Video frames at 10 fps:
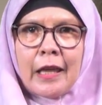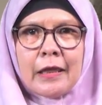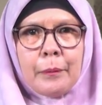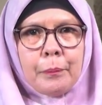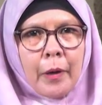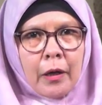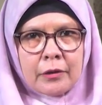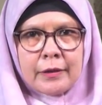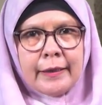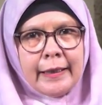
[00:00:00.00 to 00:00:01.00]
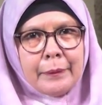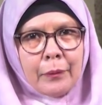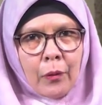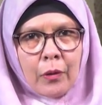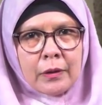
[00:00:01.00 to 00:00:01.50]
The part
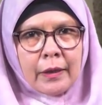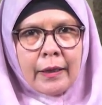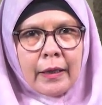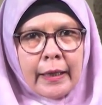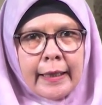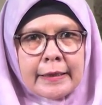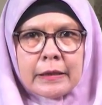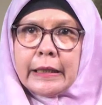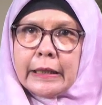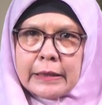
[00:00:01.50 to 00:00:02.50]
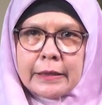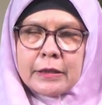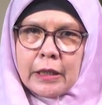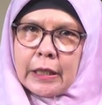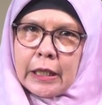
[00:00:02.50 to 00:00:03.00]
involved is the
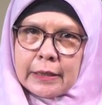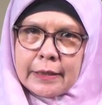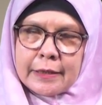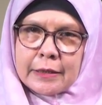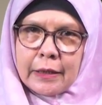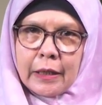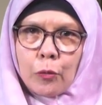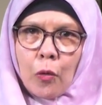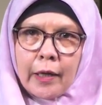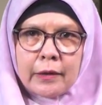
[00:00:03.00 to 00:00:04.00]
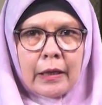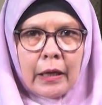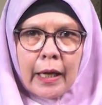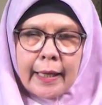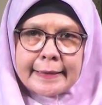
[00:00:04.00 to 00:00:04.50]
English in English, while the
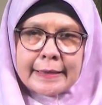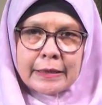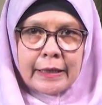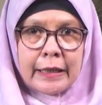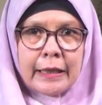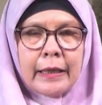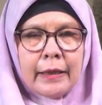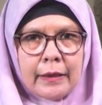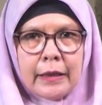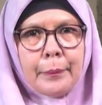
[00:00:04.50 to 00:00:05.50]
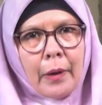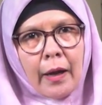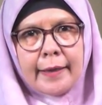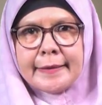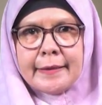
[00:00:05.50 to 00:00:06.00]
rest in
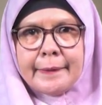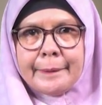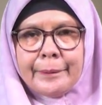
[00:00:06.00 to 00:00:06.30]
bahasa.